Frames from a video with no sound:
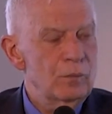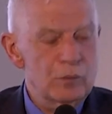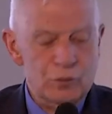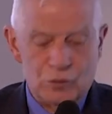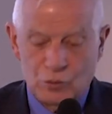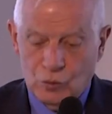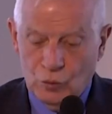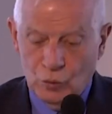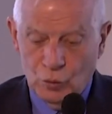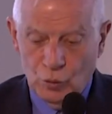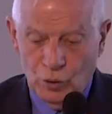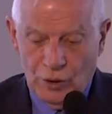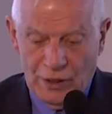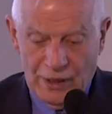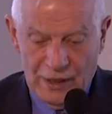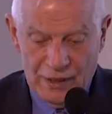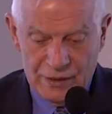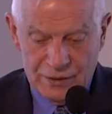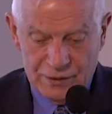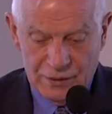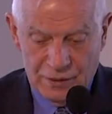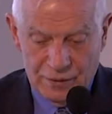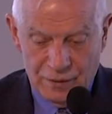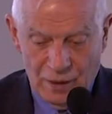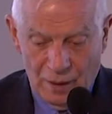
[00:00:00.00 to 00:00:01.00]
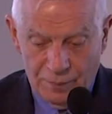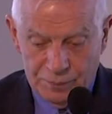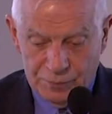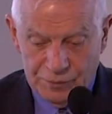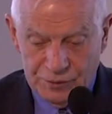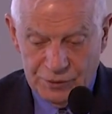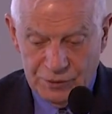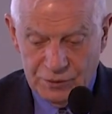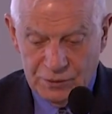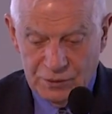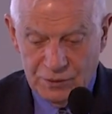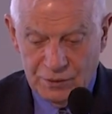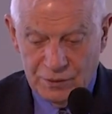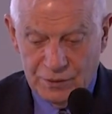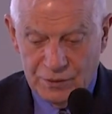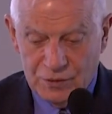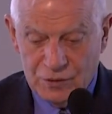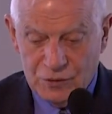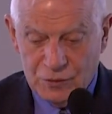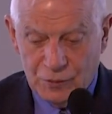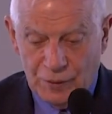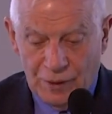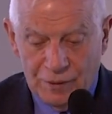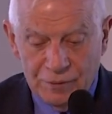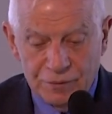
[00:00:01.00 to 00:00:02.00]
Moscow has adapted and is
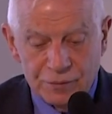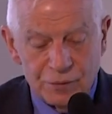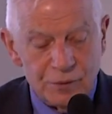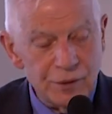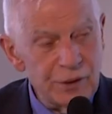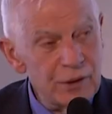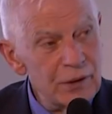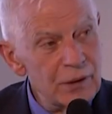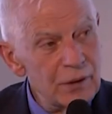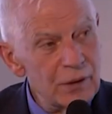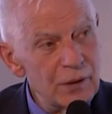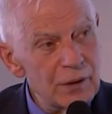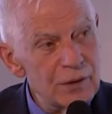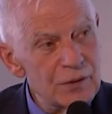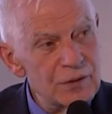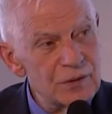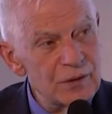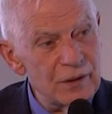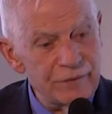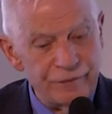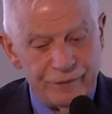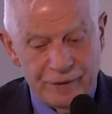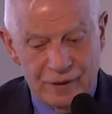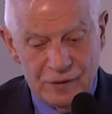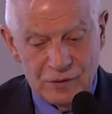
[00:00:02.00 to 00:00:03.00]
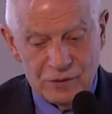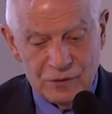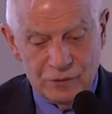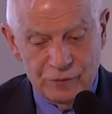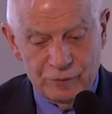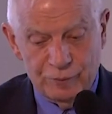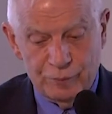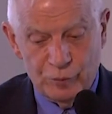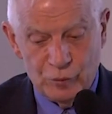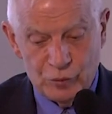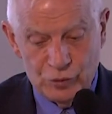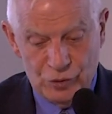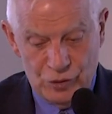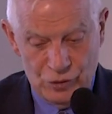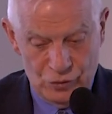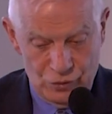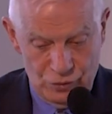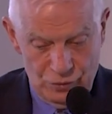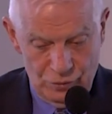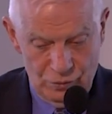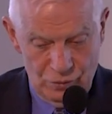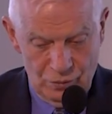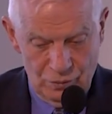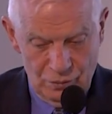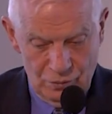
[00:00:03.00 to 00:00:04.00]
strengthening its defensive
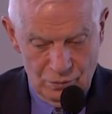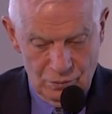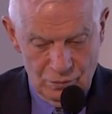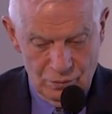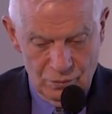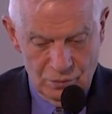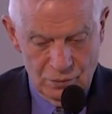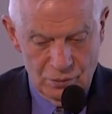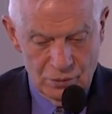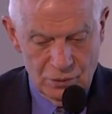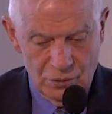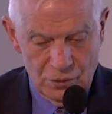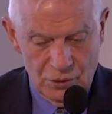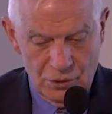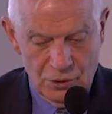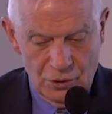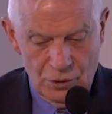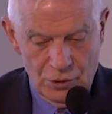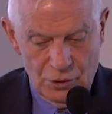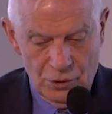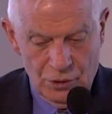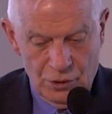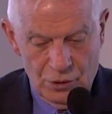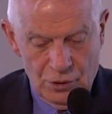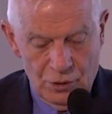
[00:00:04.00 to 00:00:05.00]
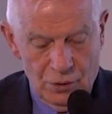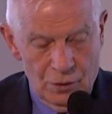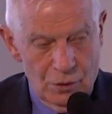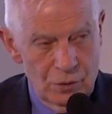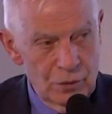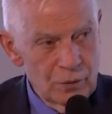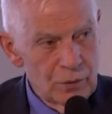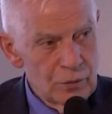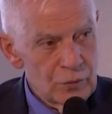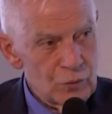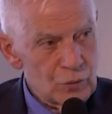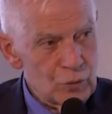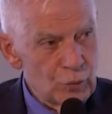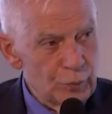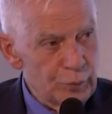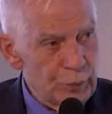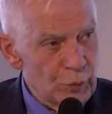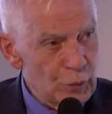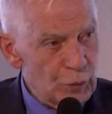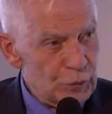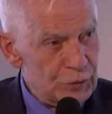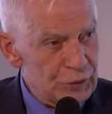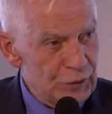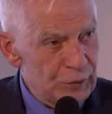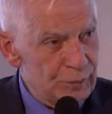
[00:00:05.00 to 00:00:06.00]
position,
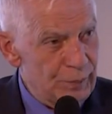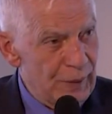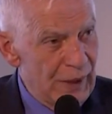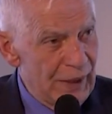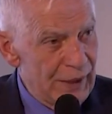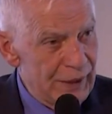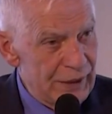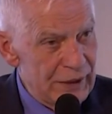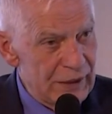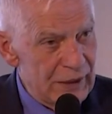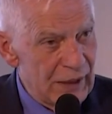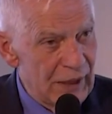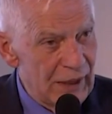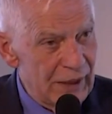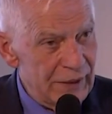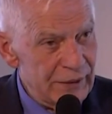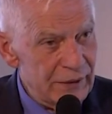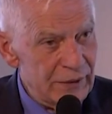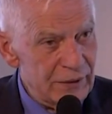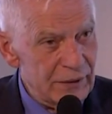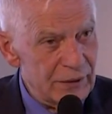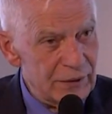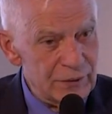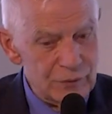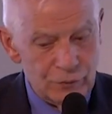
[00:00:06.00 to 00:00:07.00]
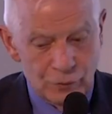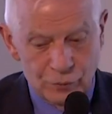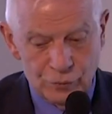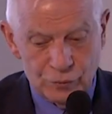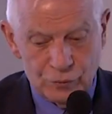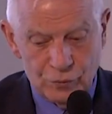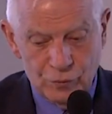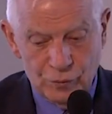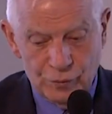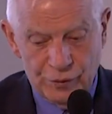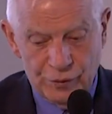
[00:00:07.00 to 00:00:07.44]
supported by Iran and North